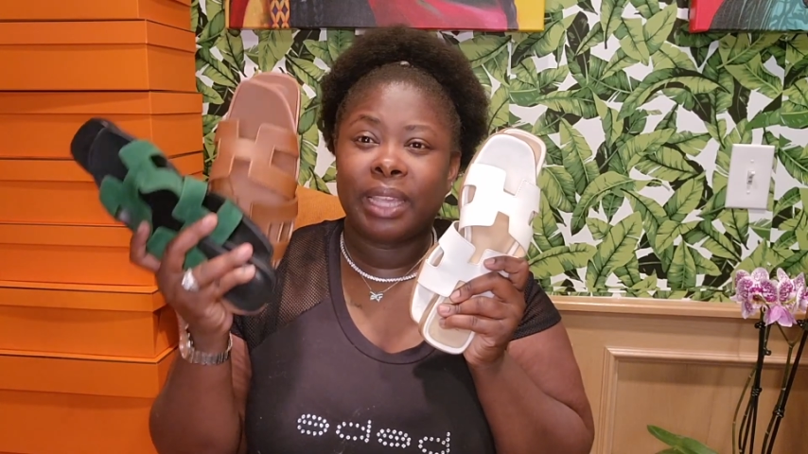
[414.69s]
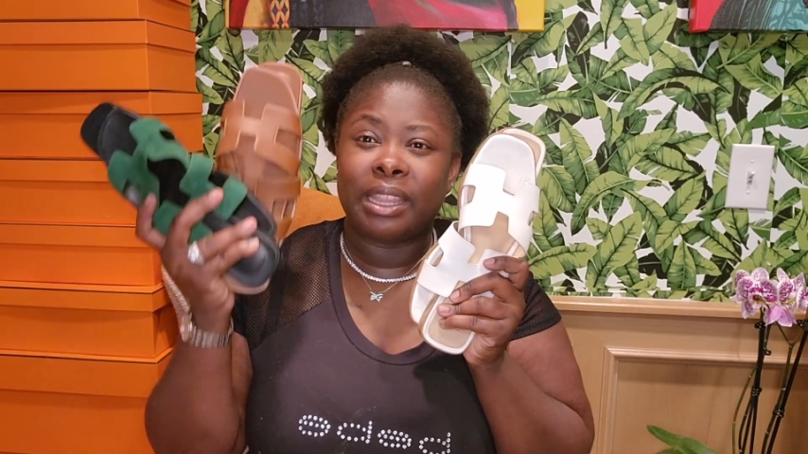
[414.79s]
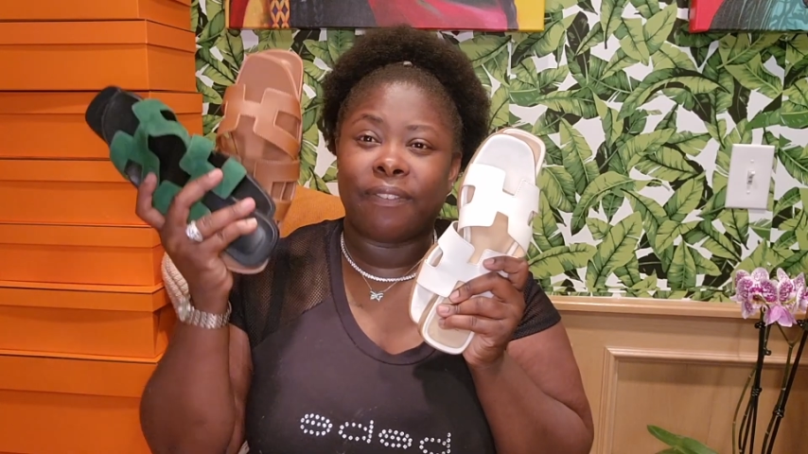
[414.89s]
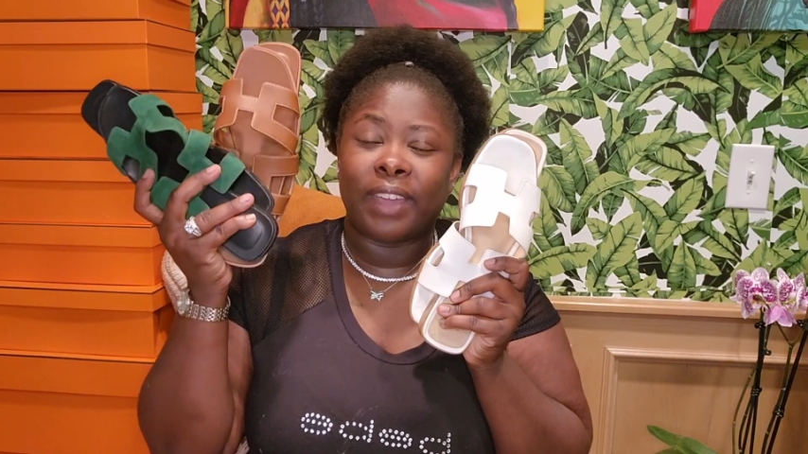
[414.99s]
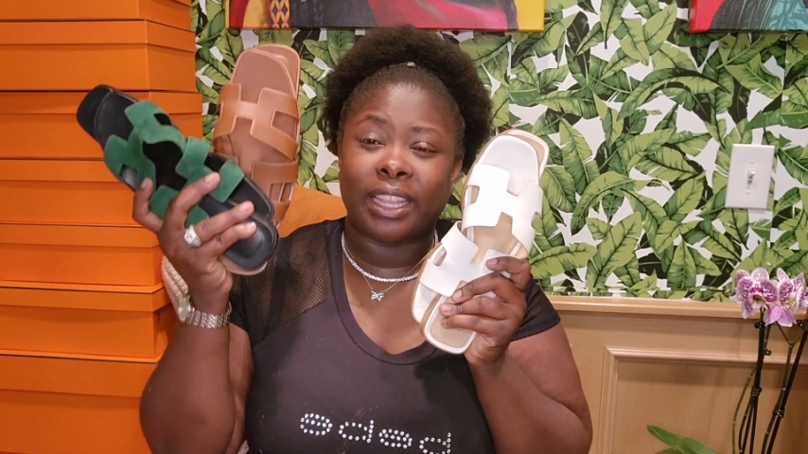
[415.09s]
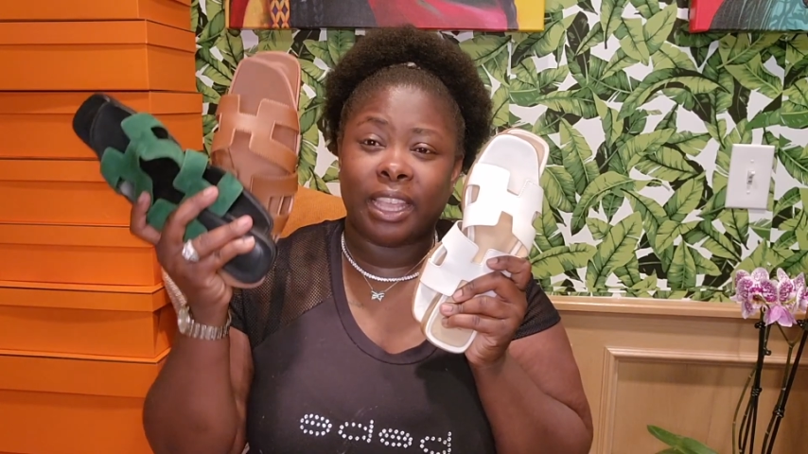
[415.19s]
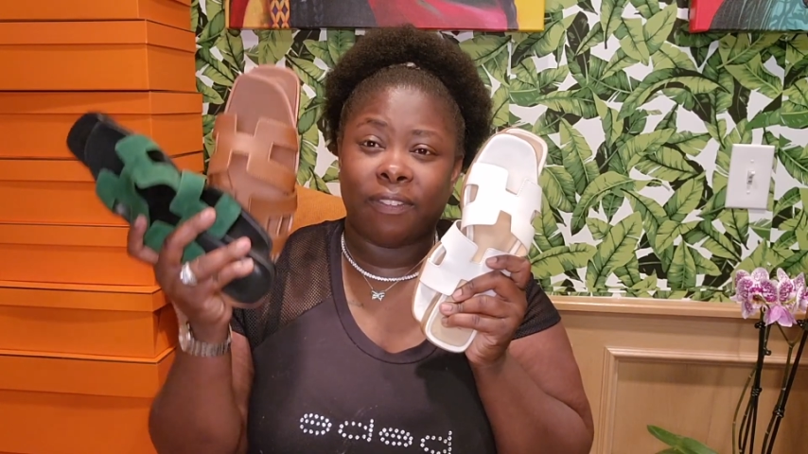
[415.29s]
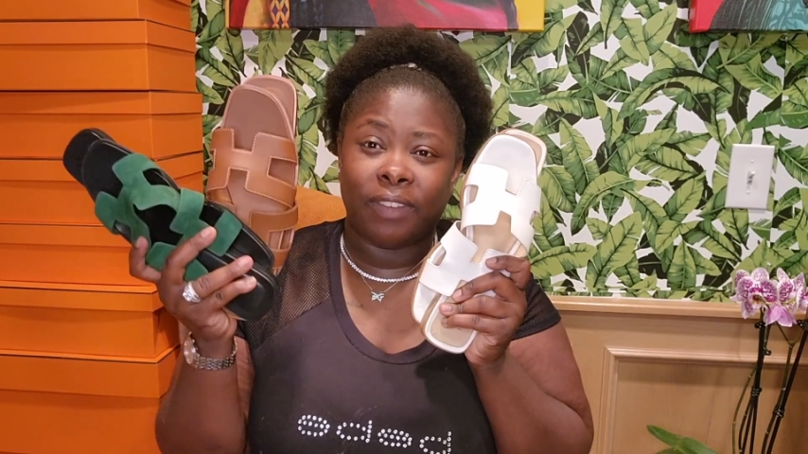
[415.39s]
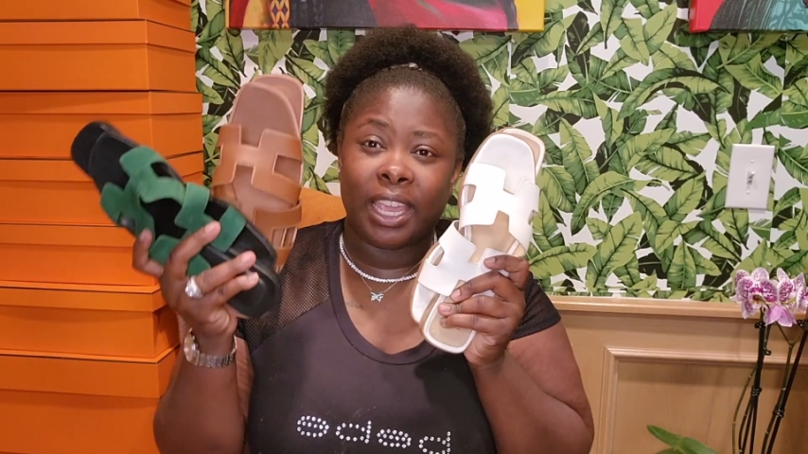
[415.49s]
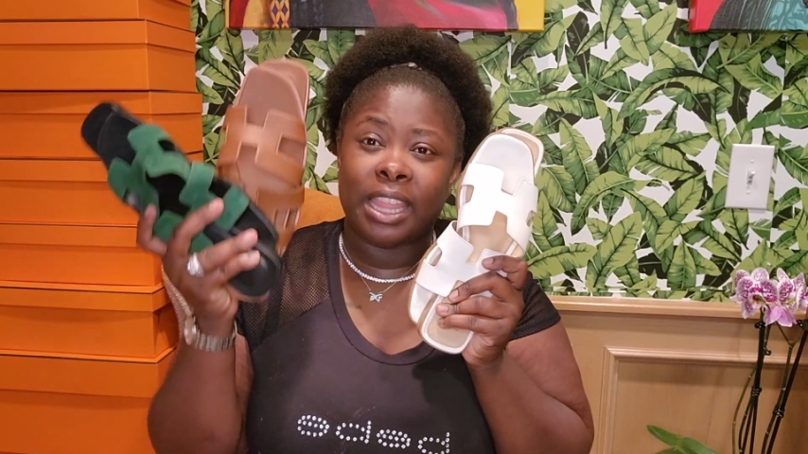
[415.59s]
and the fact they
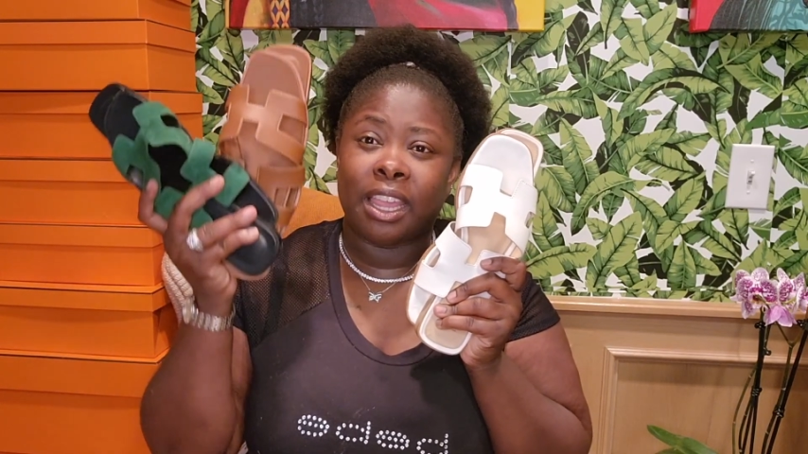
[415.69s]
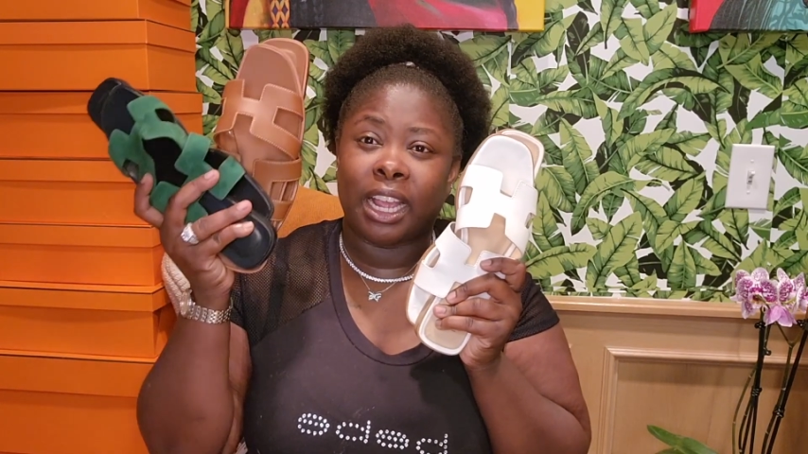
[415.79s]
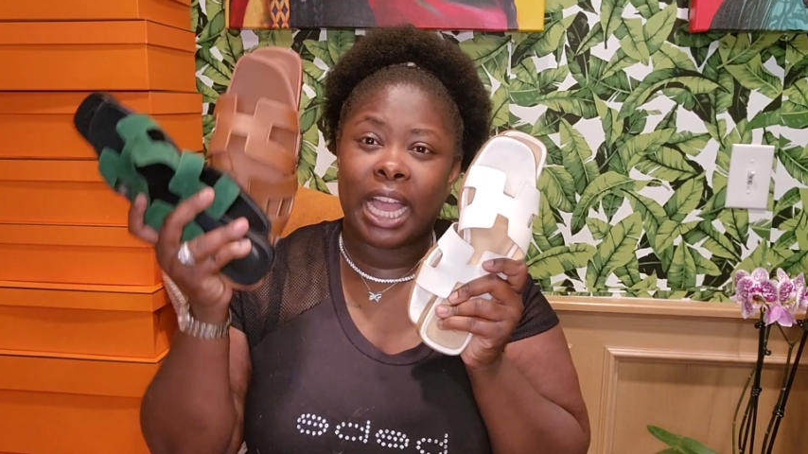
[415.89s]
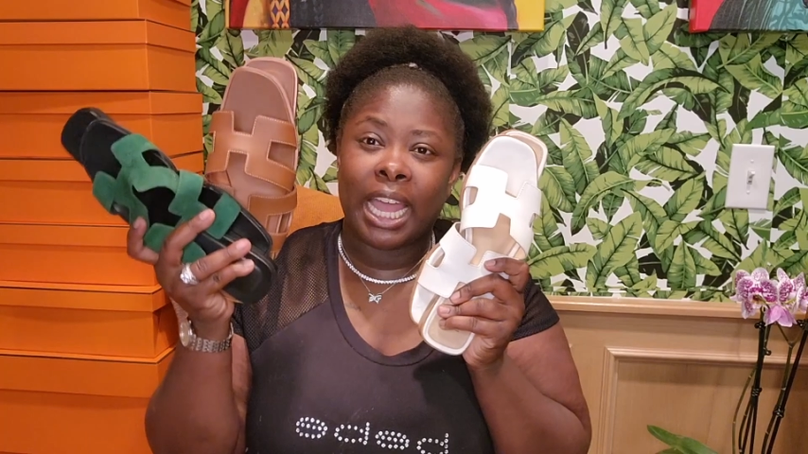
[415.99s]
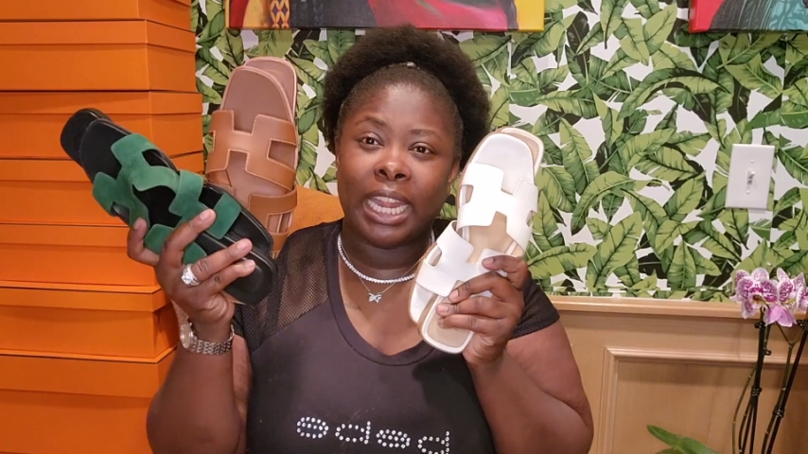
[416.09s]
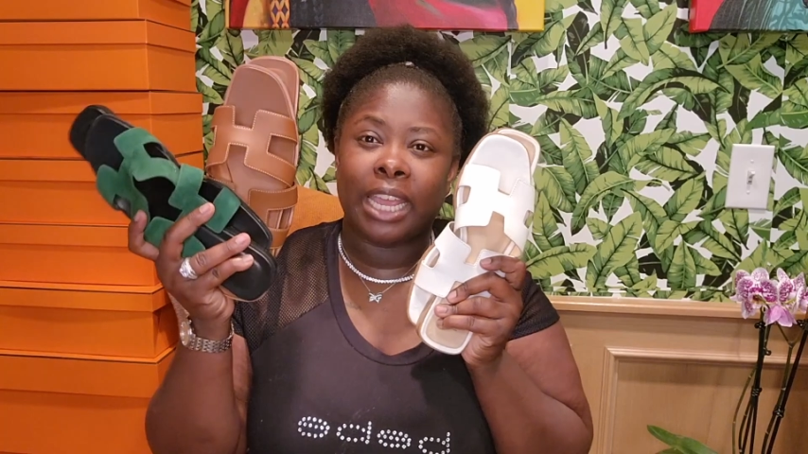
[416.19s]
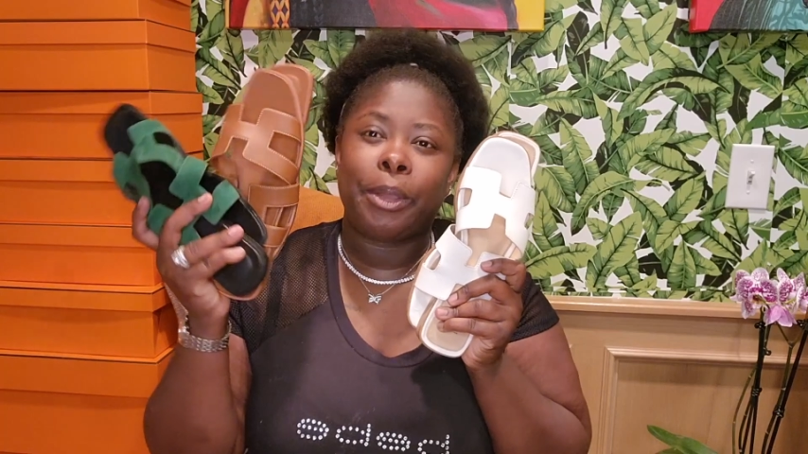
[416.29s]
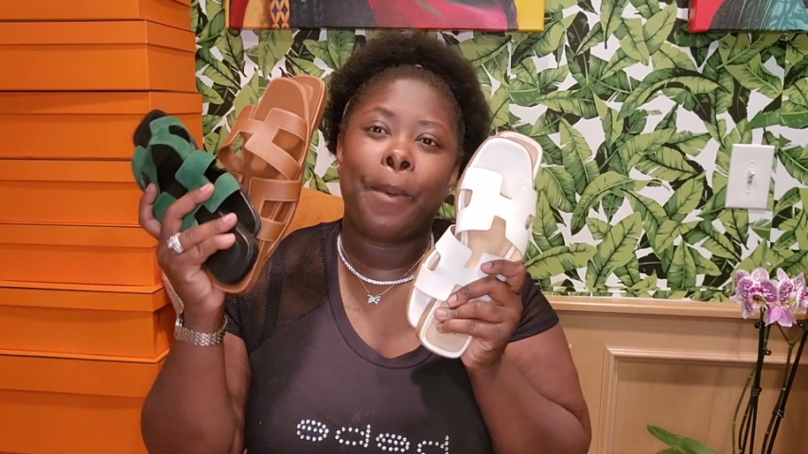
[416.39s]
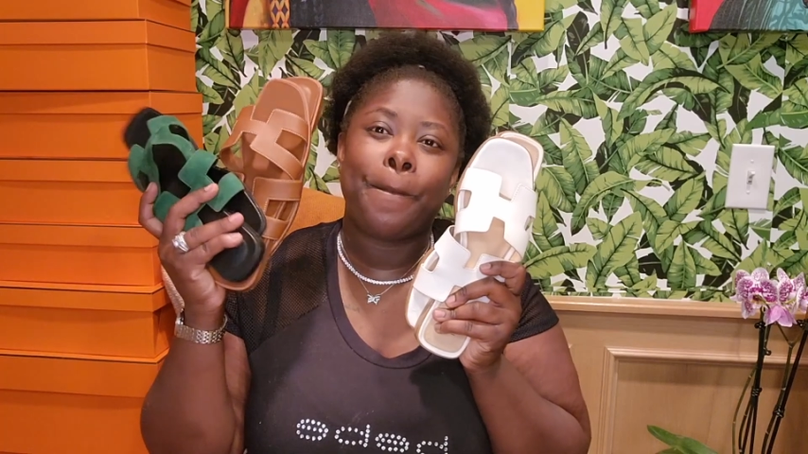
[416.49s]
fit and they're iconic,